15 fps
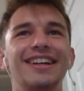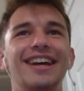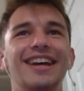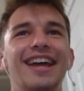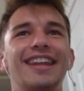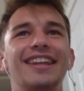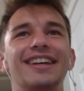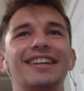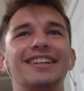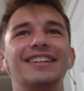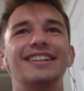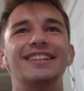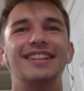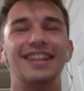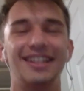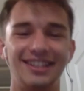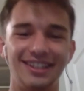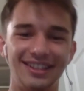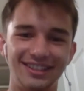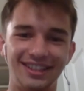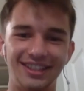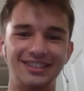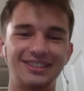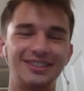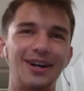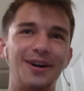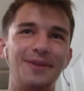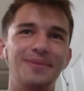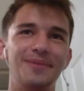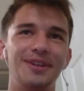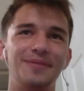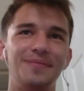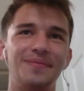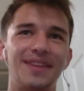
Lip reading: And then like they saw me